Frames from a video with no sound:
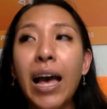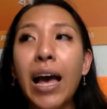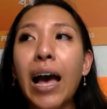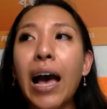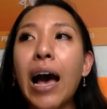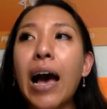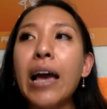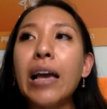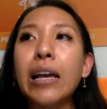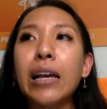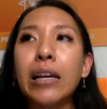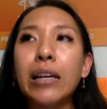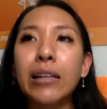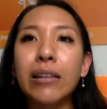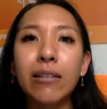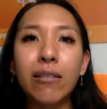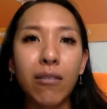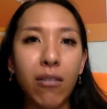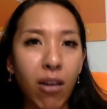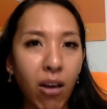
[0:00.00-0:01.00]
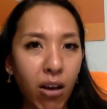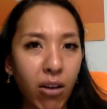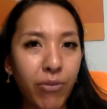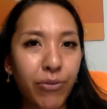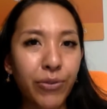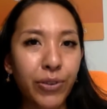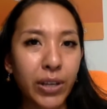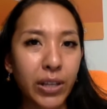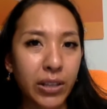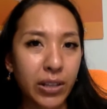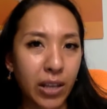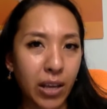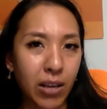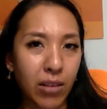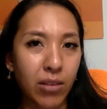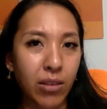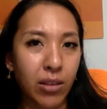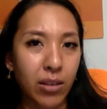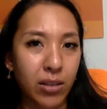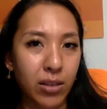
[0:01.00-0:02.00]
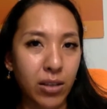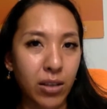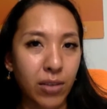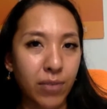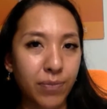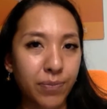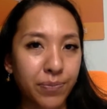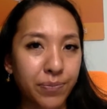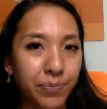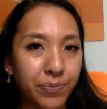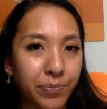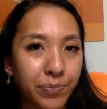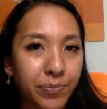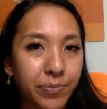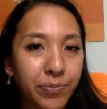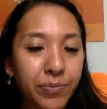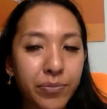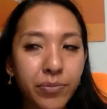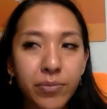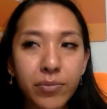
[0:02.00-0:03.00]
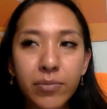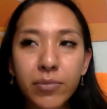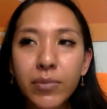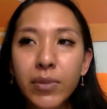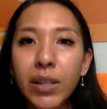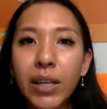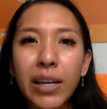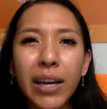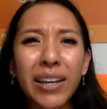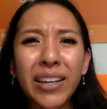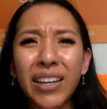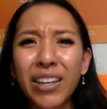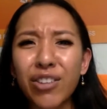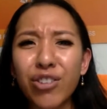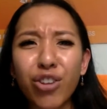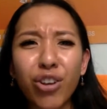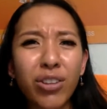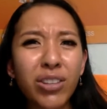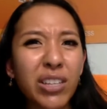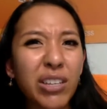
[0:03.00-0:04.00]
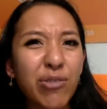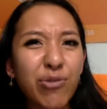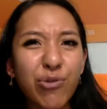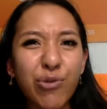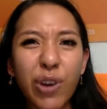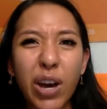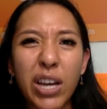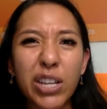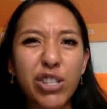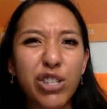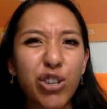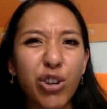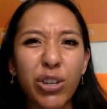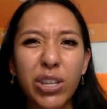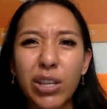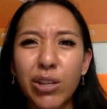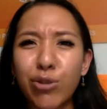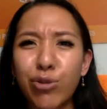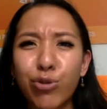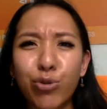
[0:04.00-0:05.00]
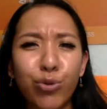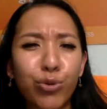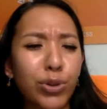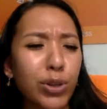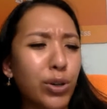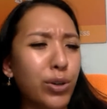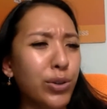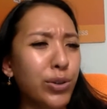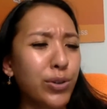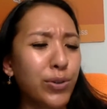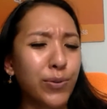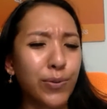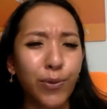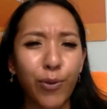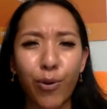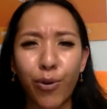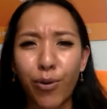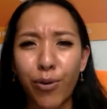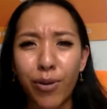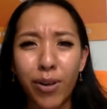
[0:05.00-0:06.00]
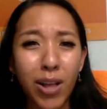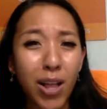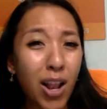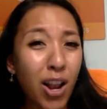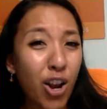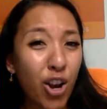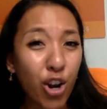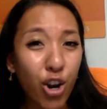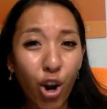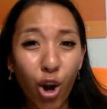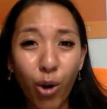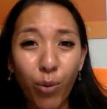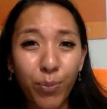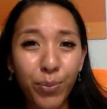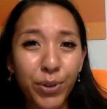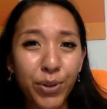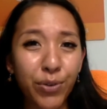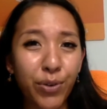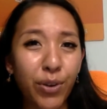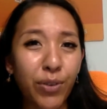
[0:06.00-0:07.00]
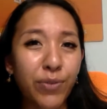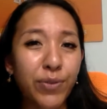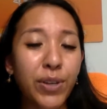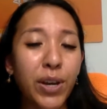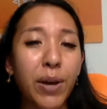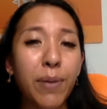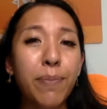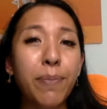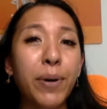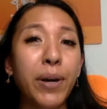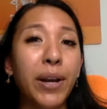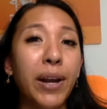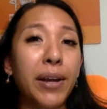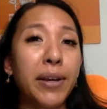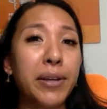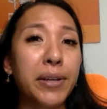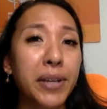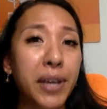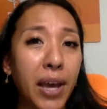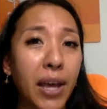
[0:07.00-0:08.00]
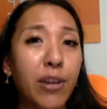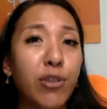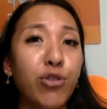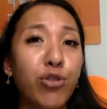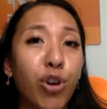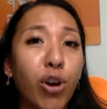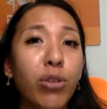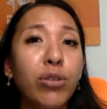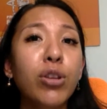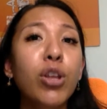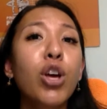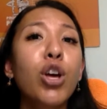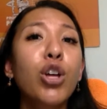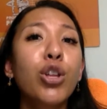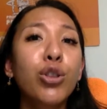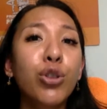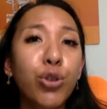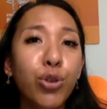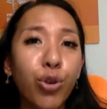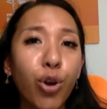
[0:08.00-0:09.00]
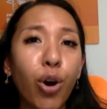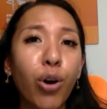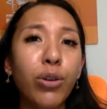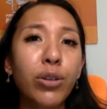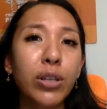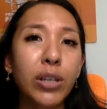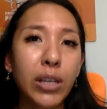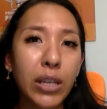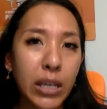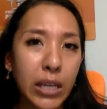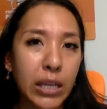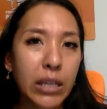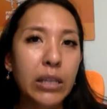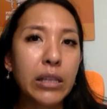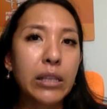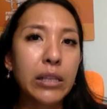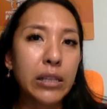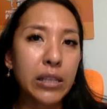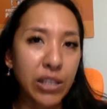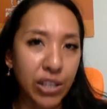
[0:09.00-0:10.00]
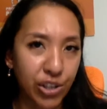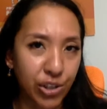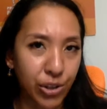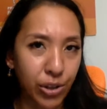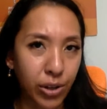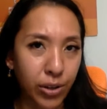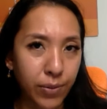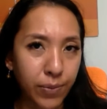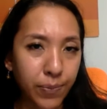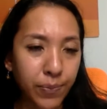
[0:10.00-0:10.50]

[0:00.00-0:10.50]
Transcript: I love eating dessert. I cannot eat rice, not eat noodles for long period of time, but I cannot not eat dessert.